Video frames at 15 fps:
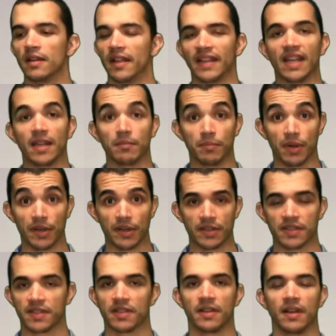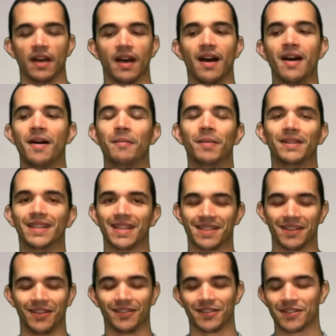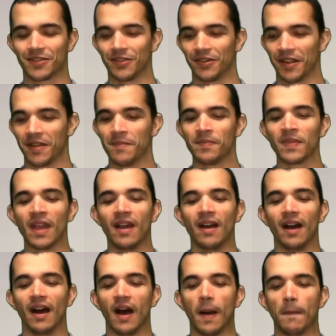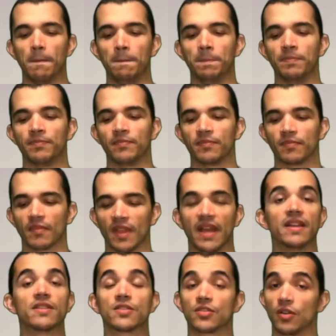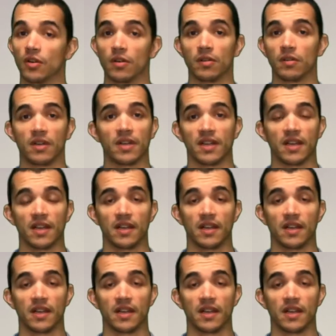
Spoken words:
And then it burns, but that's another story. And so